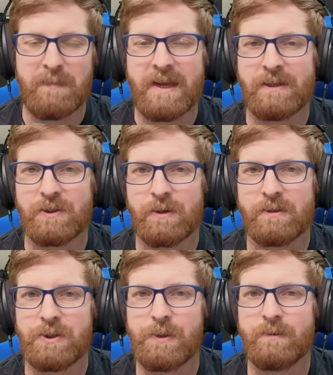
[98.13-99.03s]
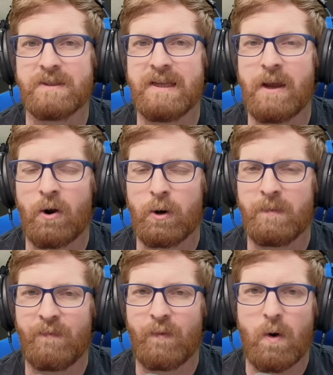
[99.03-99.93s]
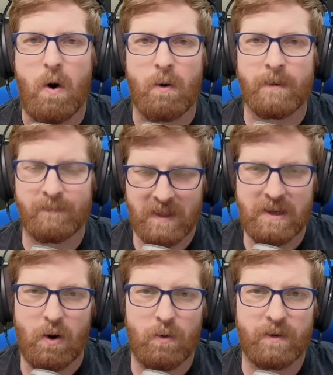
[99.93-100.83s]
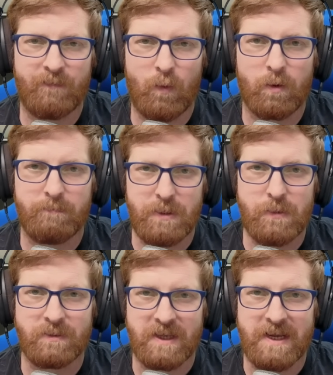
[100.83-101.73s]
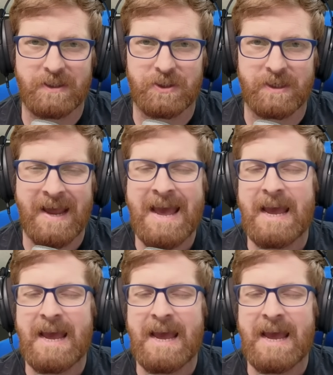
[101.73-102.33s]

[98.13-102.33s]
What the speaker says: make sure to choose the herbivore or the carnivore mutation,